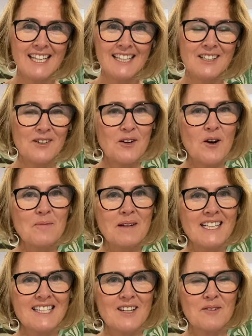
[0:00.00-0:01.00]
and your
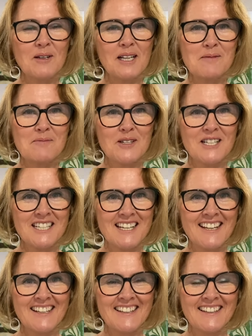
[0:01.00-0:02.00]
comments. I really
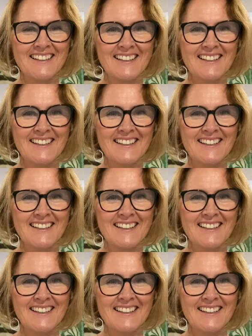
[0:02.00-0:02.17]
appreciate it.